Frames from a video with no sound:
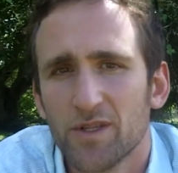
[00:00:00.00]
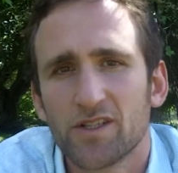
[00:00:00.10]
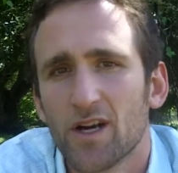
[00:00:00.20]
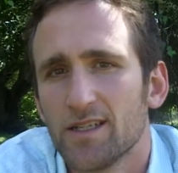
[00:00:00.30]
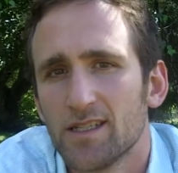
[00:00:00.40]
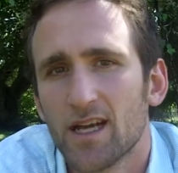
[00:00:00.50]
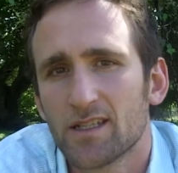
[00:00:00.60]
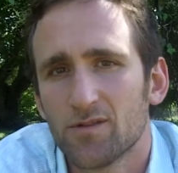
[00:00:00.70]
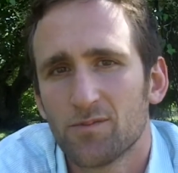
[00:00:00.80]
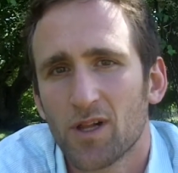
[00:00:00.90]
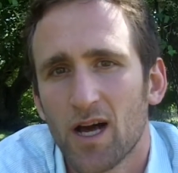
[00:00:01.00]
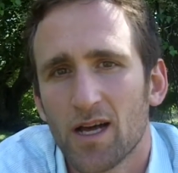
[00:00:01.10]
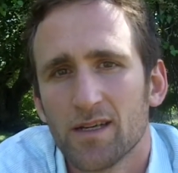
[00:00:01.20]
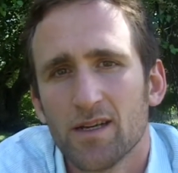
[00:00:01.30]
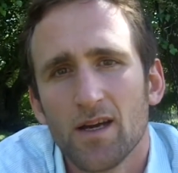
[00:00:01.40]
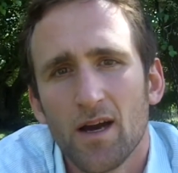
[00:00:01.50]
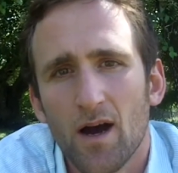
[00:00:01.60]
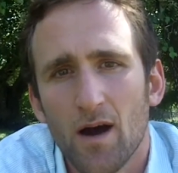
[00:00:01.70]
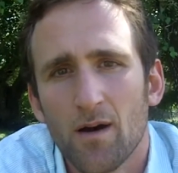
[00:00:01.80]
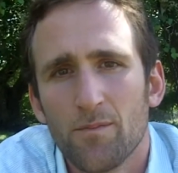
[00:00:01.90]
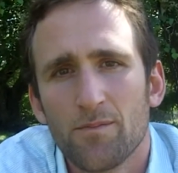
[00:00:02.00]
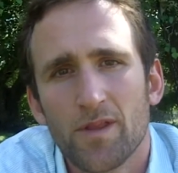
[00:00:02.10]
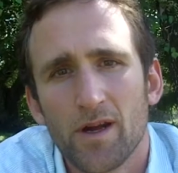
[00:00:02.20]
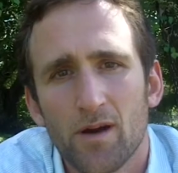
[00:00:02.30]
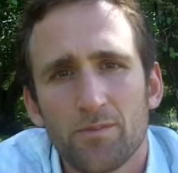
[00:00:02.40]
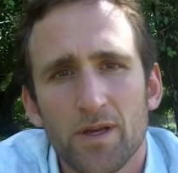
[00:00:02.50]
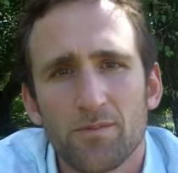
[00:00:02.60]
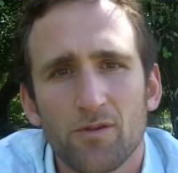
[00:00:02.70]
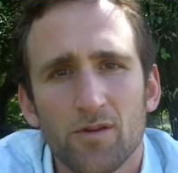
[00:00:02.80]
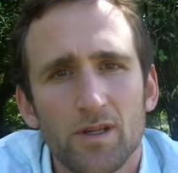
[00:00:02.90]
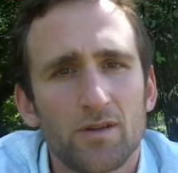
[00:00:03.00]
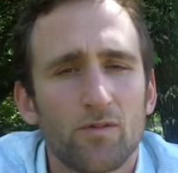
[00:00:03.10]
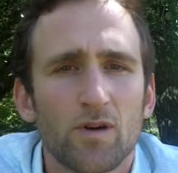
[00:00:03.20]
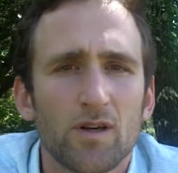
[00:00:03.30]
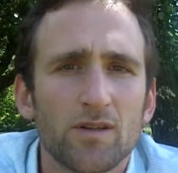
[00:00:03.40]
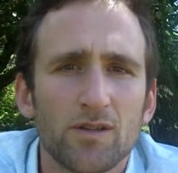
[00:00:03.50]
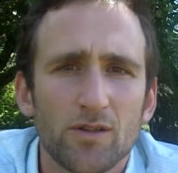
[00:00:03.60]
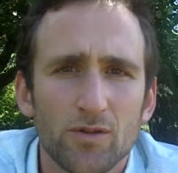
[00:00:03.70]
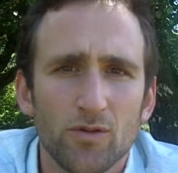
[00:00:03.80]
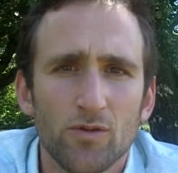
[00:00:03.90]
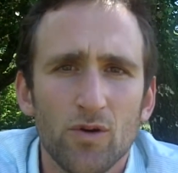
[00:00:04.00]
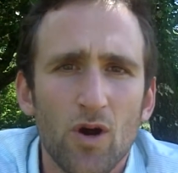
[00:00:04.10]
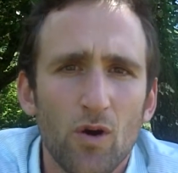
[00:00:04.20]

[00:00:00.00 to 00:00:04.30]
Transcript: You'd be crazy not to apply. There are people in the world who